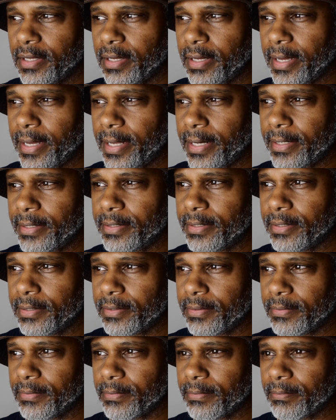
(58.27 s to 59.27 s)
And
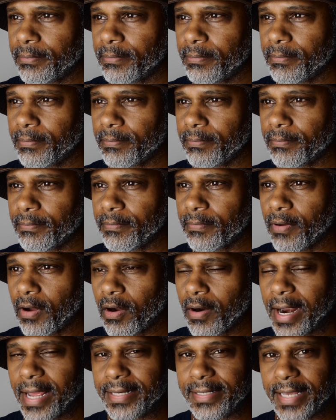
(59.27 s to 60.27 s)
our
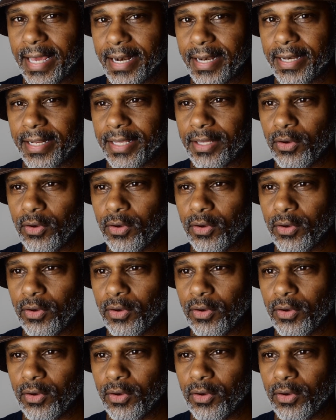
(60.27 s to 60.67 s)
identity,